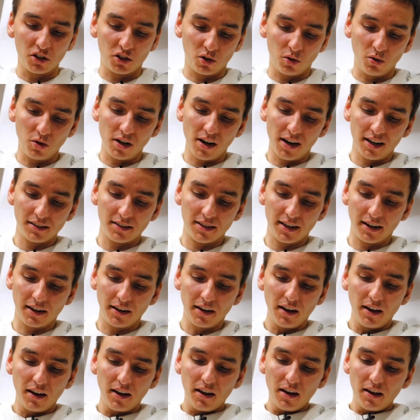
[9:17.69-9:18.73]
to show you guys
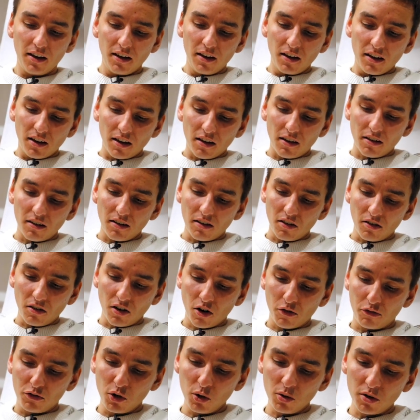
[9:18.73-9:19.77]
that
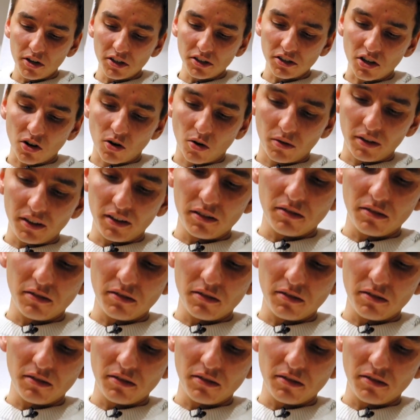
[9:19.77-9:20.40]
a few years ago,